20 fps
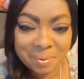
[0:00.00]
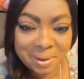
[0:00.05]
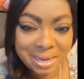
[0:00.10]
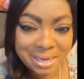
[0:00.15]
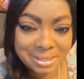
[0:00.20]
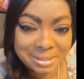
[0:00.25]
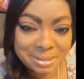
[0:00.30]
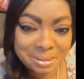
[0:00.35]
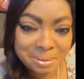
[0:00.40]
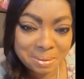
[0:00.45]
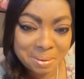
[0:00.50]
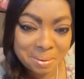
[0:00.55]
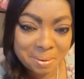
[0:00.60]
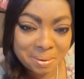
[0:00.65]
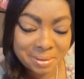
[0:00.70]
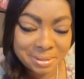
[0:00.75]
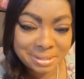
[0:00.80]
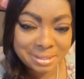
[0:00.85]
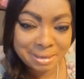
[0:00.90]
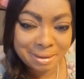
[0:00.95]
Praise the
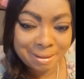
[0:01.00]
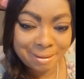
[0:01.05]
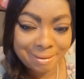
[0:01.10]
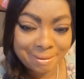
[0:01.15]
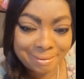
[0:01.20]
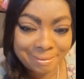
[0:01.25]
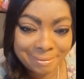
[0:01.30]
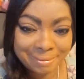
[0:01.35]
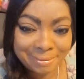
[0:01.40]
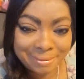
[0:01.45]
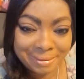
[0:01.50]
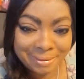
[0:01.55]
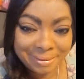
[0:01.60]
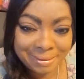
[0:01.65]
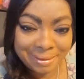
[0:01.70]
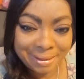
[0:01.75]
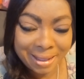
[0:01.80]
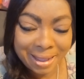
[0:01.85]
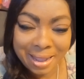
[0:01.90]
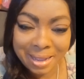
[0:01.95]
Lord, y'all.
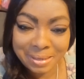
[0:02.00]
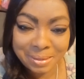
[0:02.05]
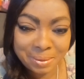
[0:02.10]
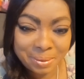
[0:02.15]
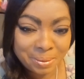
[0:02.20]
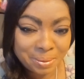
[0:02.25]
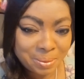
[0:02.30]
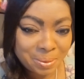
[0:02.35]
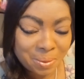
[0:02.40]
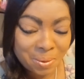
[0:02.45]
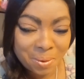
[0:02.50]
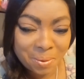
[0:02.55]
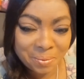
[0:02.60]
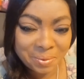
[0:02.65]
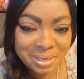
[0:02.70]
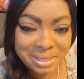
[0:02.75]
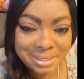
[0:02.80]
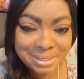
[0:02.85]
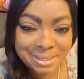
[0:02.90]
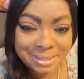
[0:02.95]
And
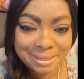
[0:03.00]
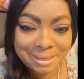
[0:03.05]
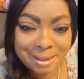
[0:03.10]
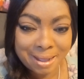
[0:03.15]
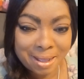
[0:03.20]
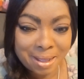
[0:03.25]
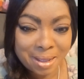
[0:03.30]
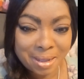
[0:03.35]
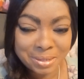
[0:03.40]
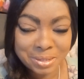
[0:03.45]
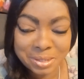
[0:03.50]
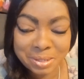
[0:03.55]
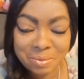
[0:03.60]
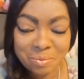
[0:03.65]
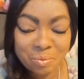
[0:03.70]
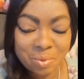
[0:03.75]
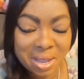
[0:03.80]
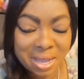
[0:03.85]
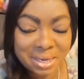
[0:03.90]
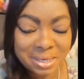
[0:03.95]
glory to God.
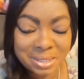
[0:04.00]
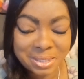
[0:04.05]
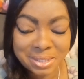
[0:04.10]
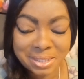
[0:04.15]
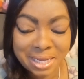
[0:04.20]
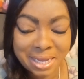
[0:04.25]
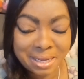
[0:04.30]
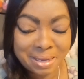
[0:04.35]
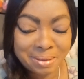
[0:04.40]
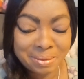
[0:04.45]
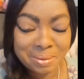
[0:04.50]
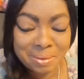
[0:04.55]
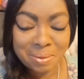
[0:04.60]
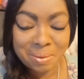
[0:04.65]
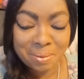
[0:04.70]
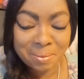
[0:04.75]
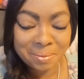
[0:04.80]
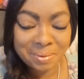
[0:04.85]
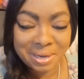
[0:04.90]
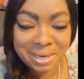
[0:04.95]
Somebody say
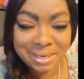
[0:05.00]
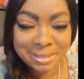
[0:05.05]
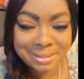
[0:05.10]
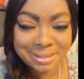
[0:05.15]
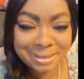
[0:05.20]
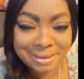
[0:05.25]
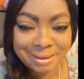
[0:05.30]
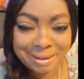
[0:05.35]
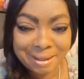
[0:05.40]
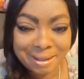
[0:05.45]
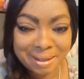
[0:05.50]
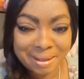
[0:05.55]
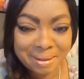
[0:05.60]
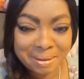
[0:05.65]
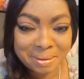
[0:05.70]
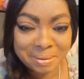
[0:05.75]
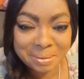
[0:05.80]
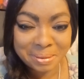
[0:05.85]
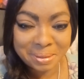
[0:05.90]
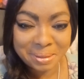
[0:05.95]
glory to God.
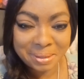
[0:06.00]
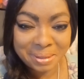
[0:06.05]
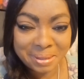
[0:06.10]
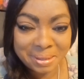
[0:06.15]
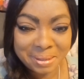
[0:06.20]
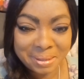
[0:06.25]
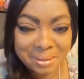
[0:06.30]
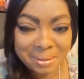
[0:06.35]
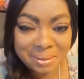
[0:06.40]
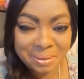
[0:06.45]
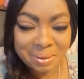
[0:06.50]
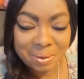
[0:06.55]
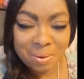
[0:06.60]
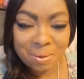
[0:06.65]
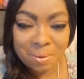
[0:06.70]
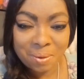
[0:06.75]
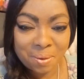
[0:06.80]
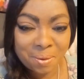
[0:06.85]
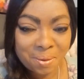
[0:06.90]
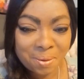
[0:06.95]

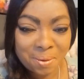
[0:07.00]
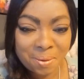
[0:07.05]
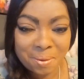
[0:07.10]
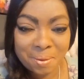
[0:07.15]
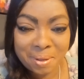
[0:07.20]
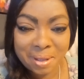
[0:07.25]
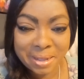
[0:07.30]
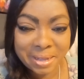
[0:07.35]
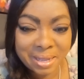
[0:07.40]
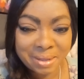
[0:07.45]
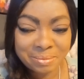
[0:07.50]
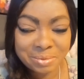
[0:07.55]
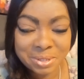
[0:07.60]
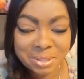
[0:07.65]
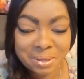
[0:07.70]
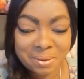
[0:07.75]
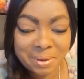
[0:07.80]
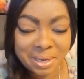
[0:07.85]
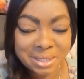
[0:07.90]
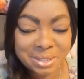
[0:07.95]
Oh, I am
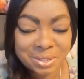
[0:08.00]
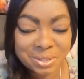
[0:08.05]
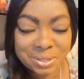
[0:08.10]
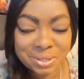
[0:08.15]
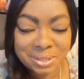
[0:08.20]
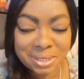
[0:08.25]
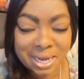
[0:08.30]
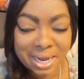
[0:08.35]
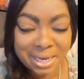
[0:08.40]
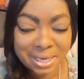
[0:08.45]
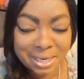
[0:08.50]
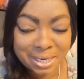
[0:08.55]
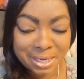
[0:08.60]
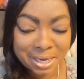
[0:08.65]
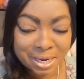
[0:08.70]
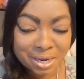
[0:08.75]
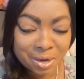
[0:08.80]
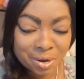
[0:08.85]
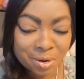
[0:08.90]
so excited.